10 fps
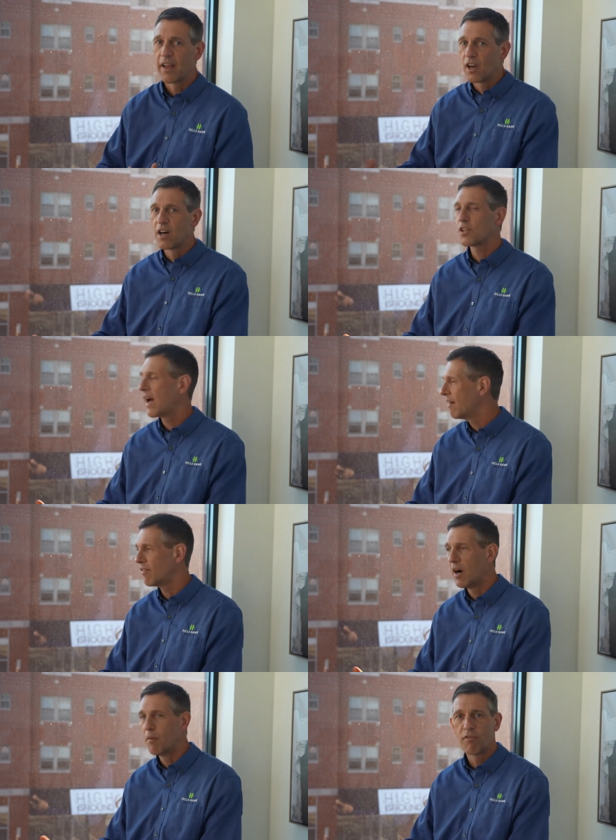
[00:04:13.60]
They can also
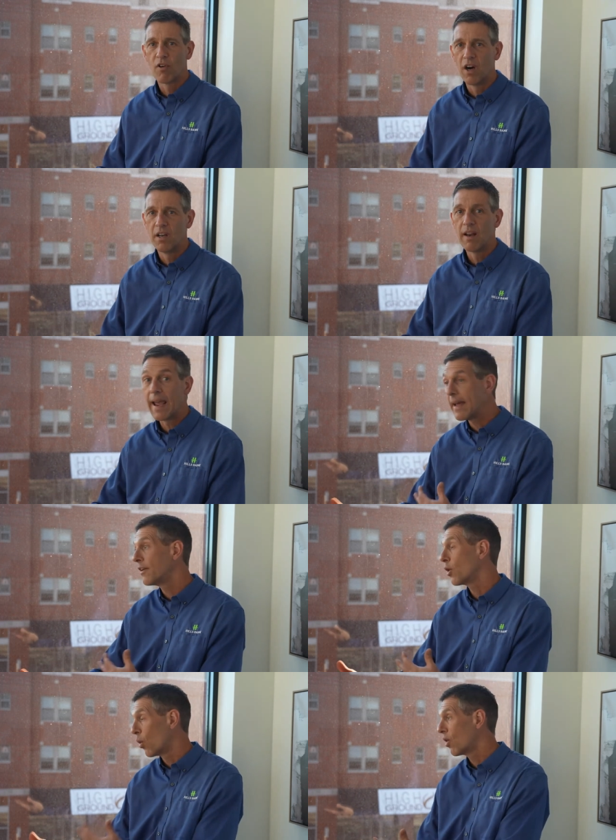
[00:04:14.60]
have upfront
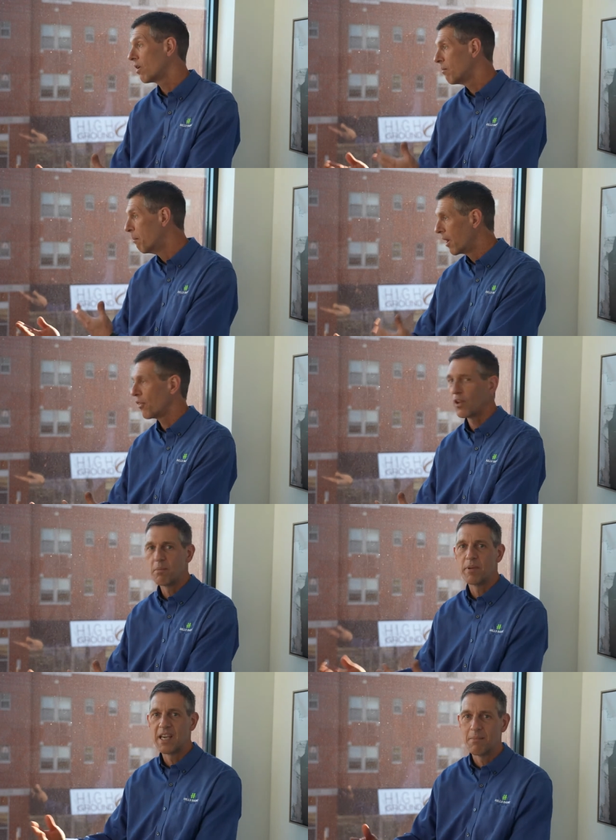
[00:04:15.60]
and or monthly
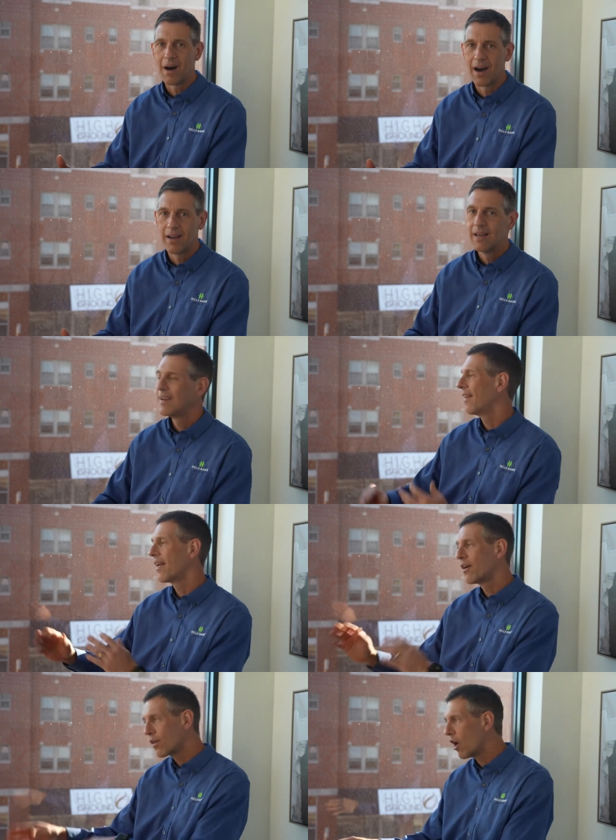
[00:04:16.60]
PMI. Now
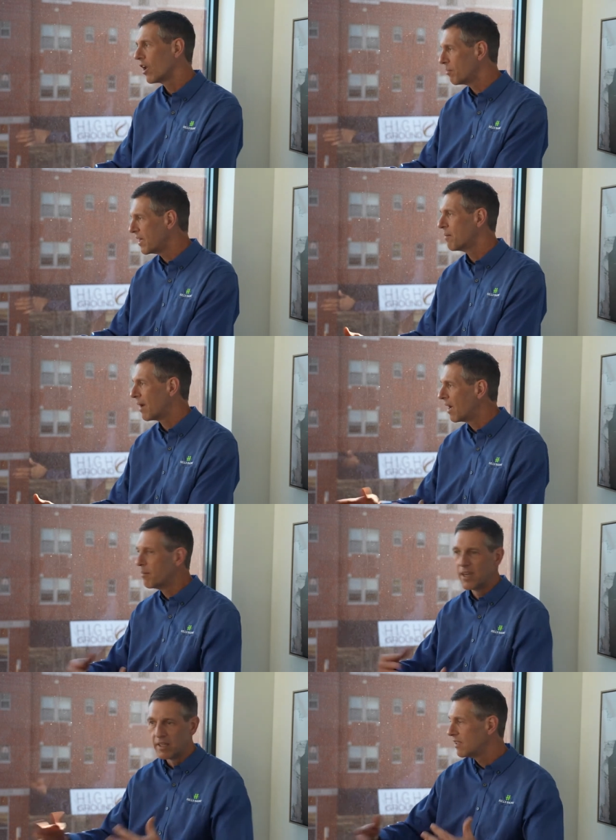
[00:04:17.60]
they don't call it PMI,
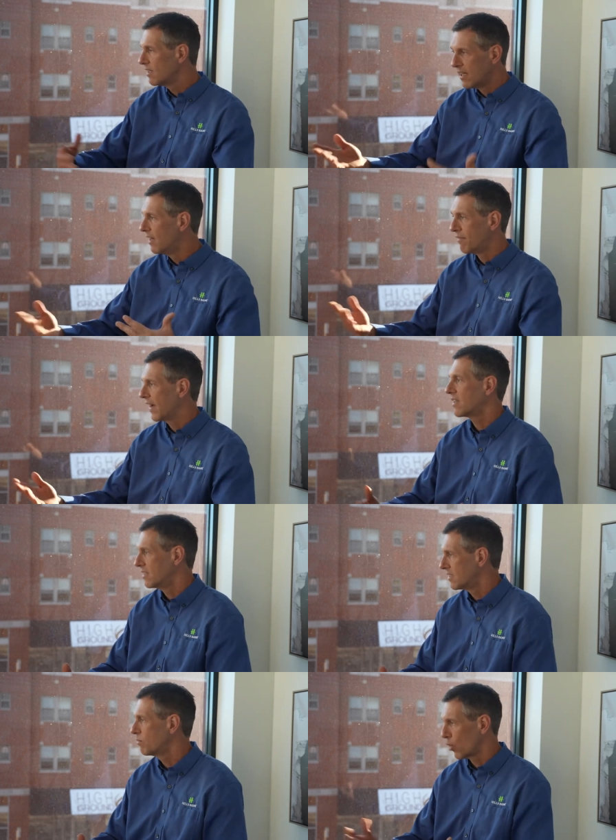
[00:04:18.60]
but it in effect
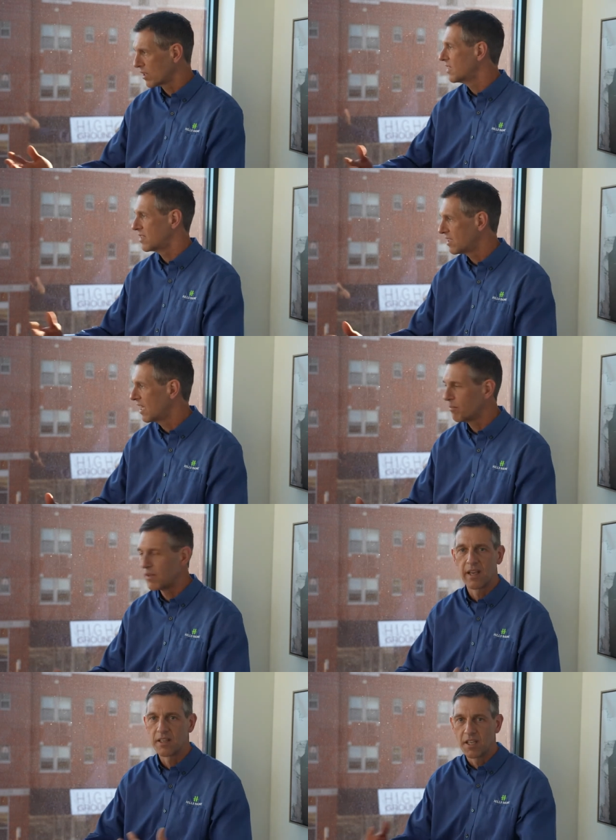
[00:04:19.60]
is, works as the same
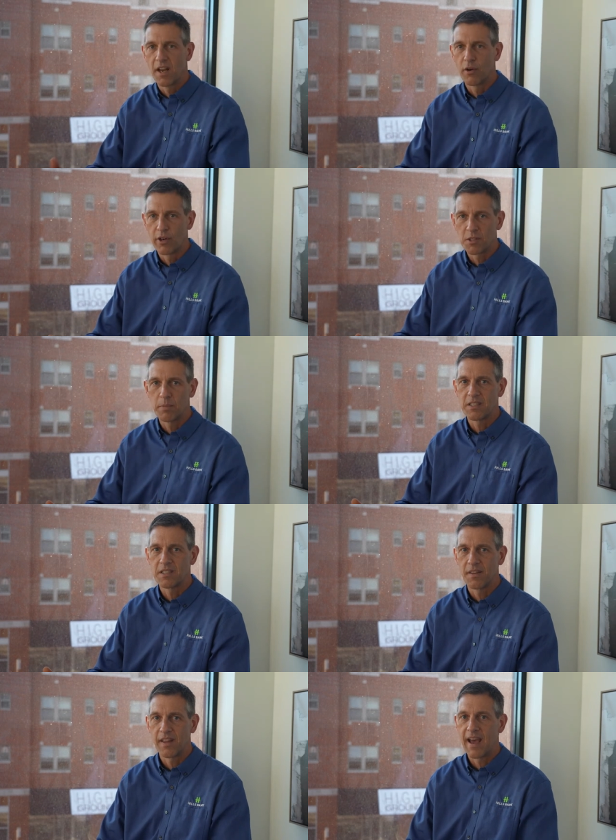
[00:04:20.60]
thing. It's another expense
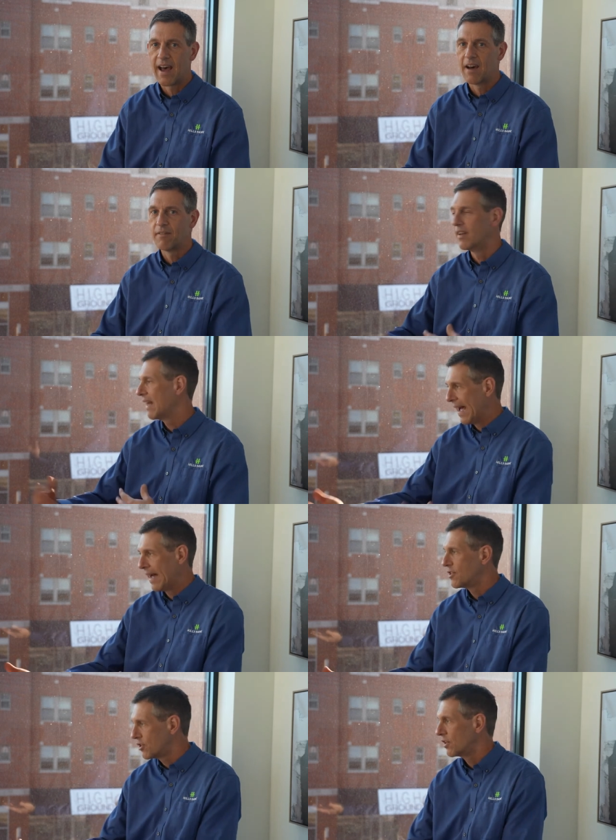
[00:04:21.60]
that they have and
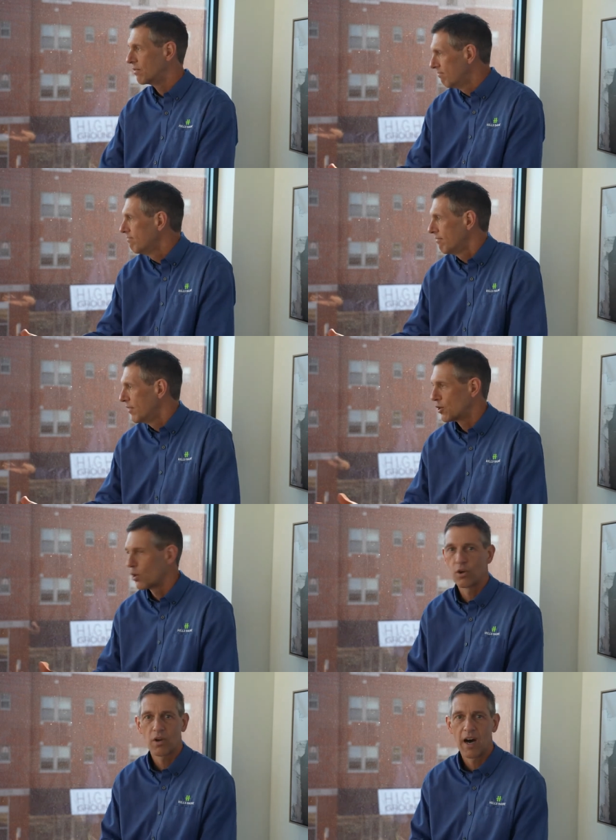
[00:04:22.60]
adds to okay. the
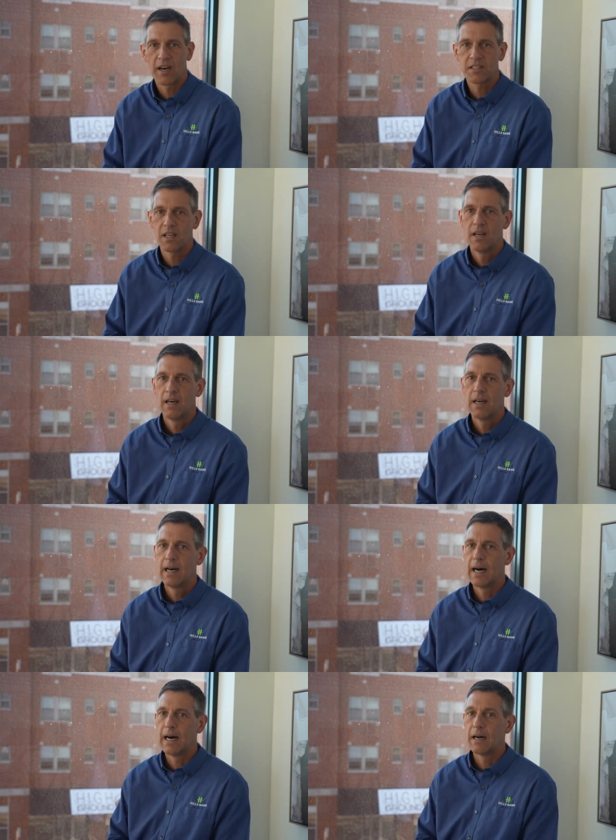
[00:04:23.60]
total cost.
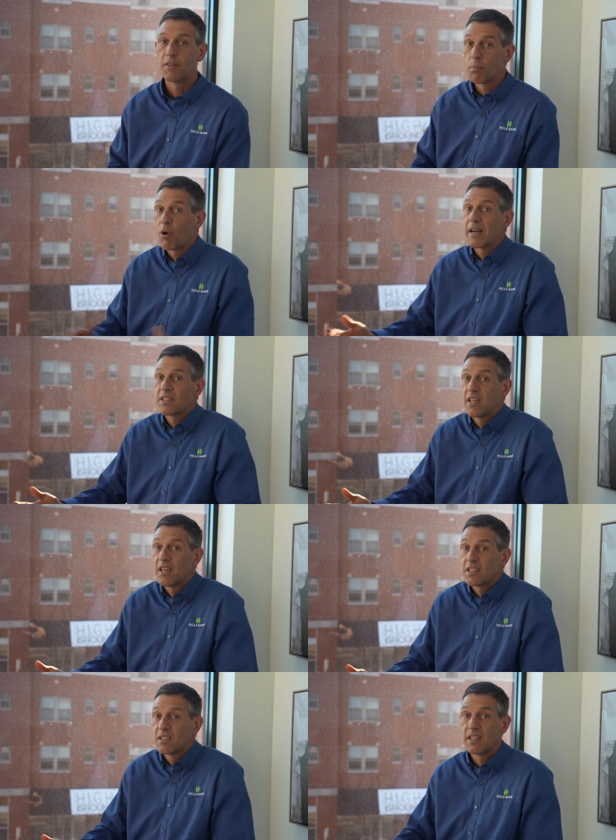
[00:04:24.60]
Uh, the
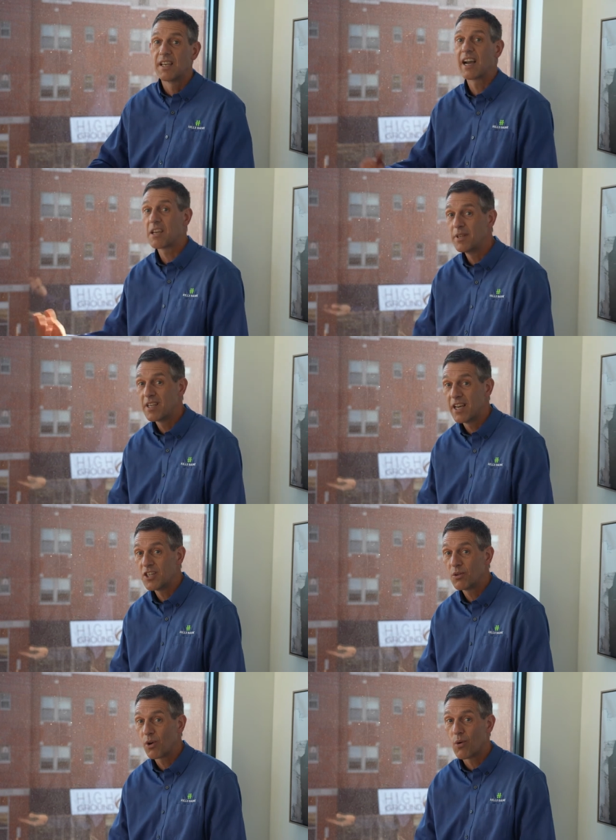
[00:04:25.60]
process, the
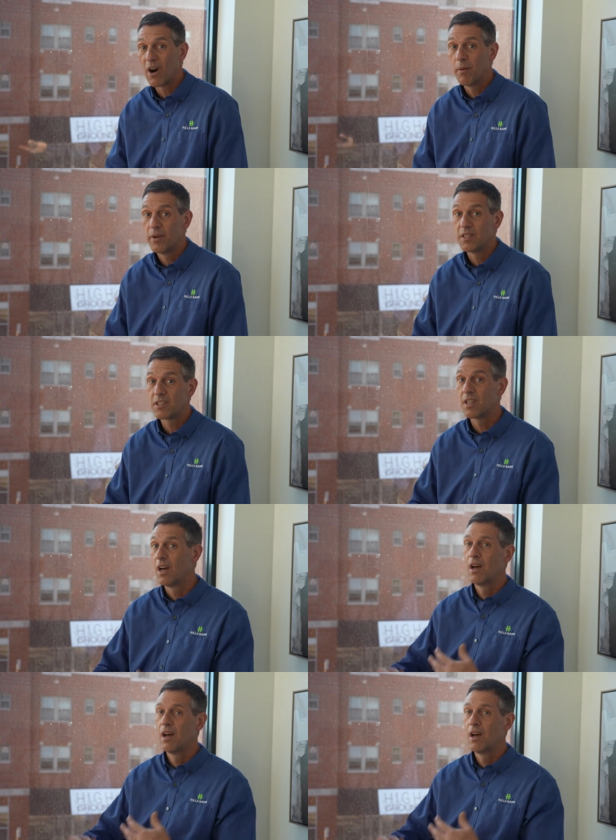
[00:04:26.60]
documentation requirements,